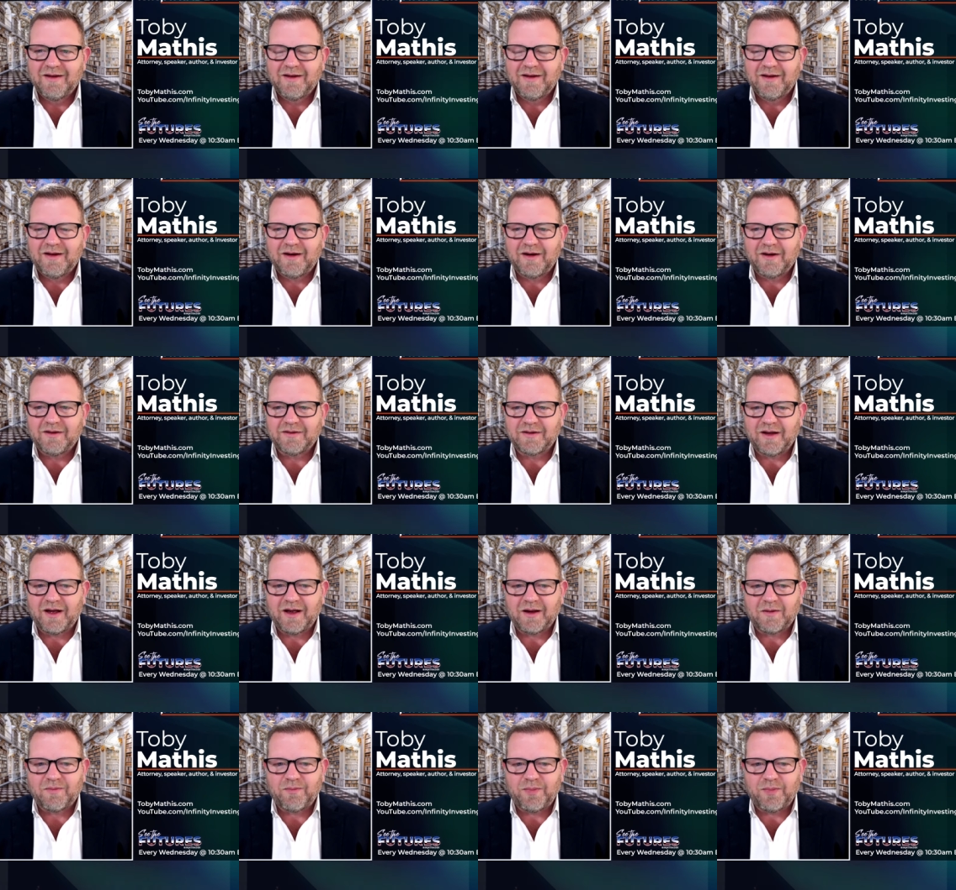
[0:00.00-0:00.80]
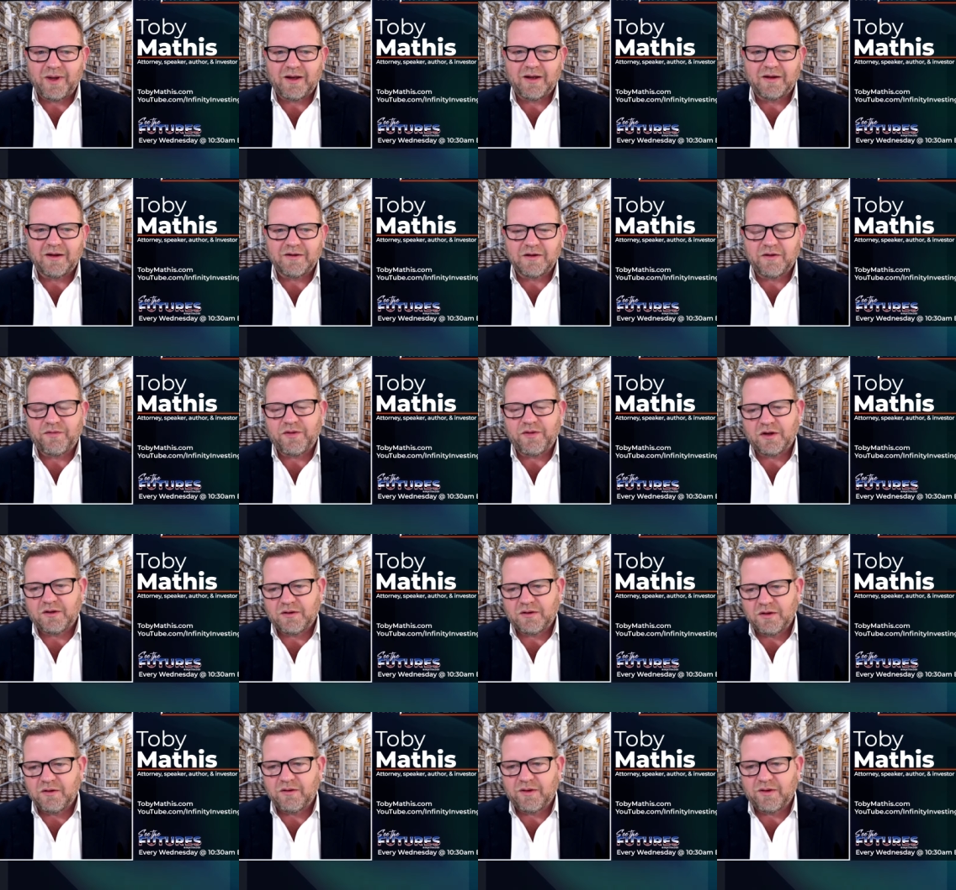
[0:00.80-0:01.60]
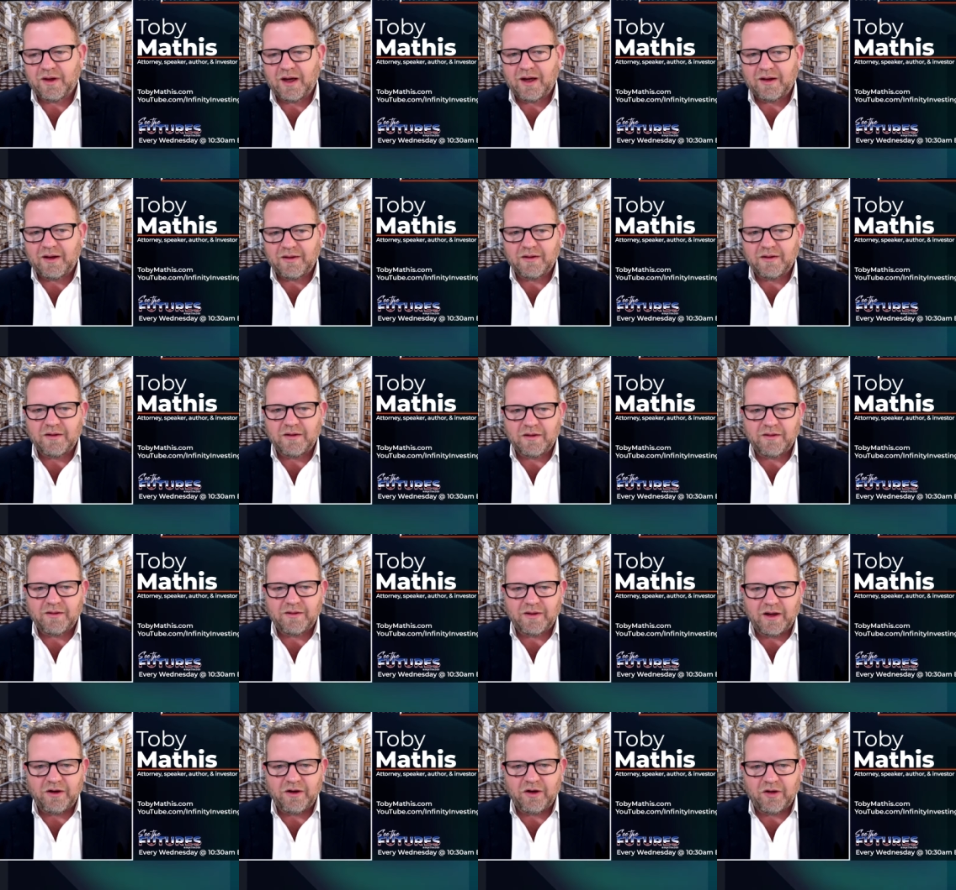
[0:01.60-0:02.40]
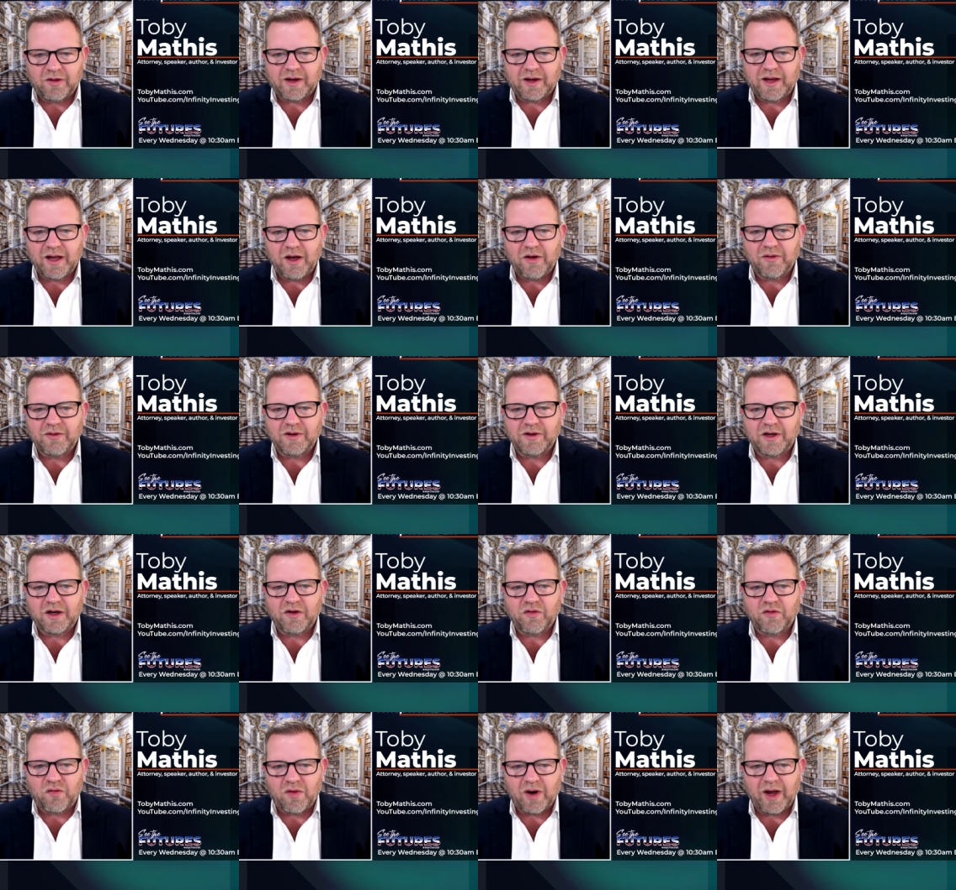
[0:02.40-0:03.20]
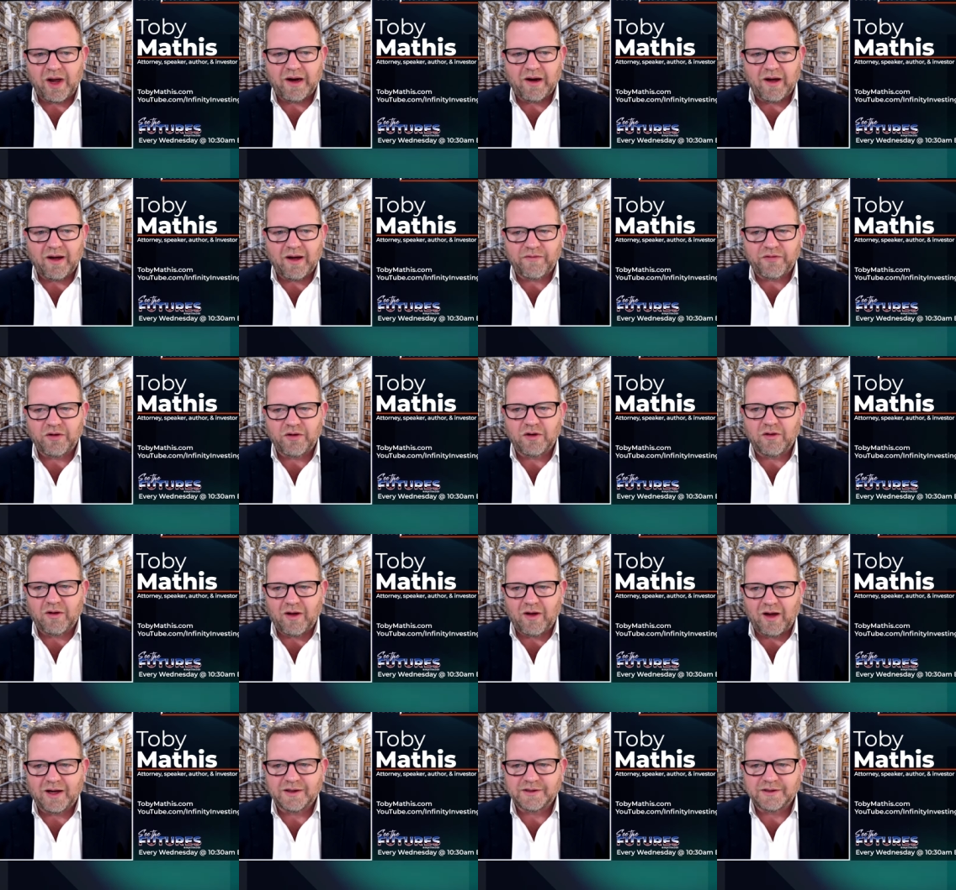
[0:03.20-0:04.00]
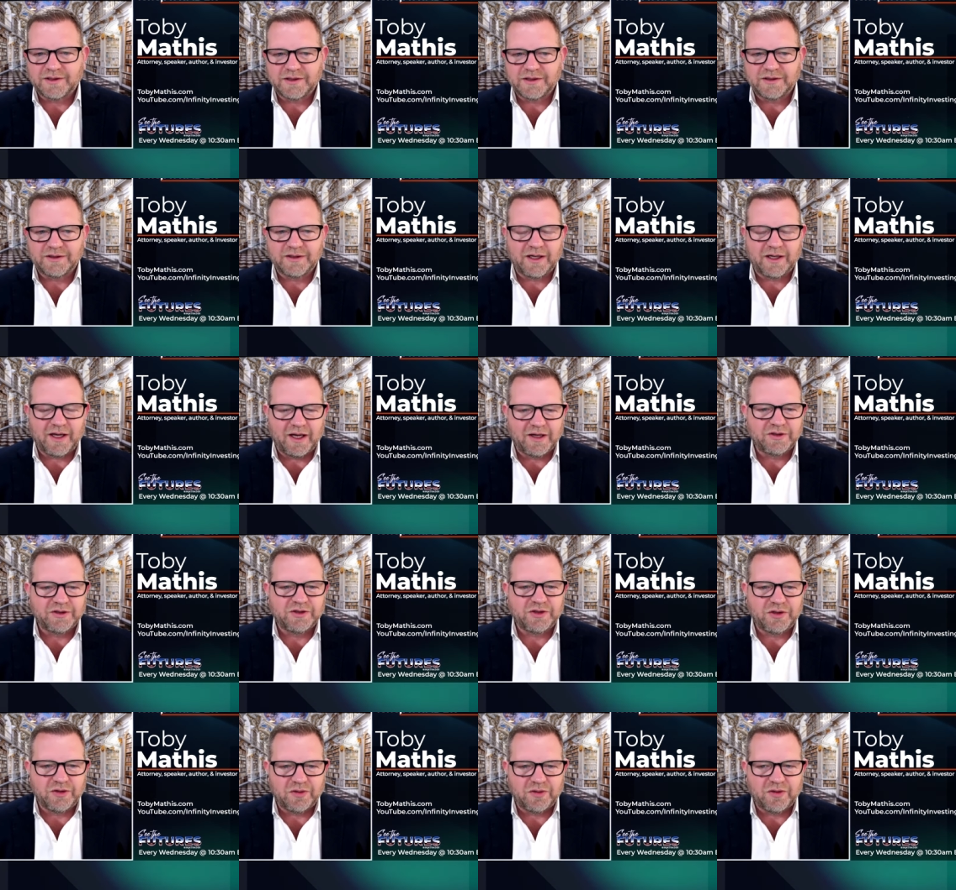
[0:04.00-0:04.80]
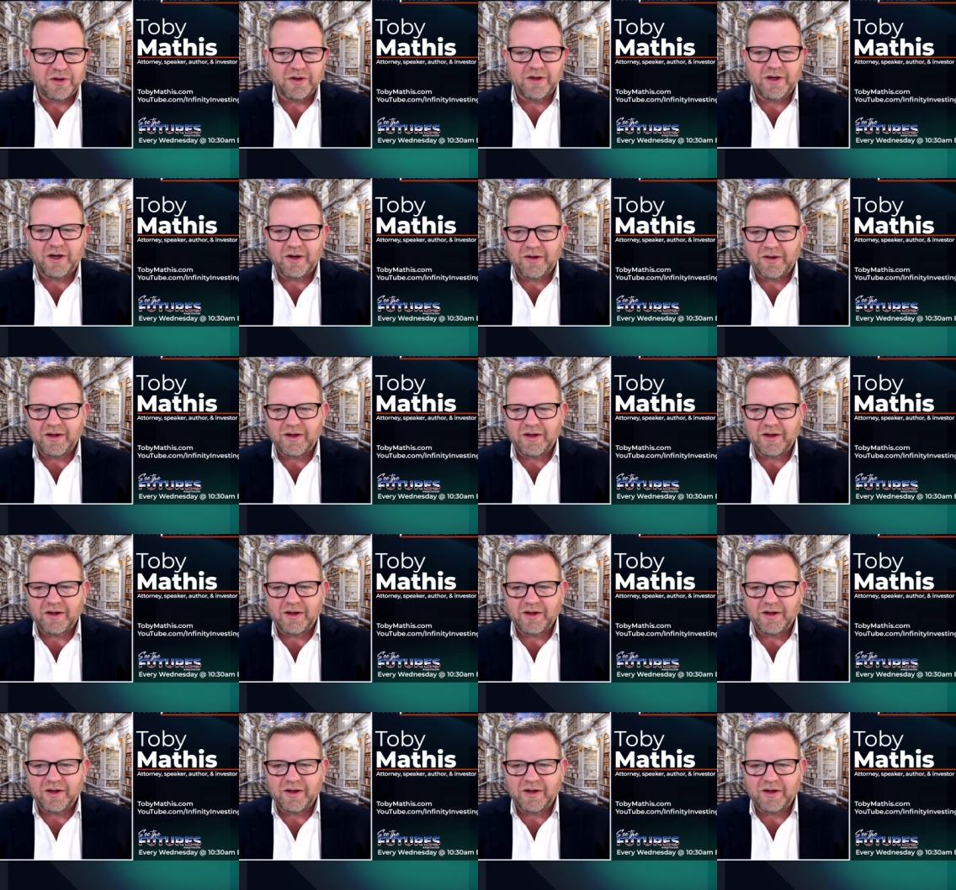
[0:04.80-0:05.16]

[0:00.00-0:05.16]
And I was like, because if you do that, then your accountant can write off your losses against your ordinary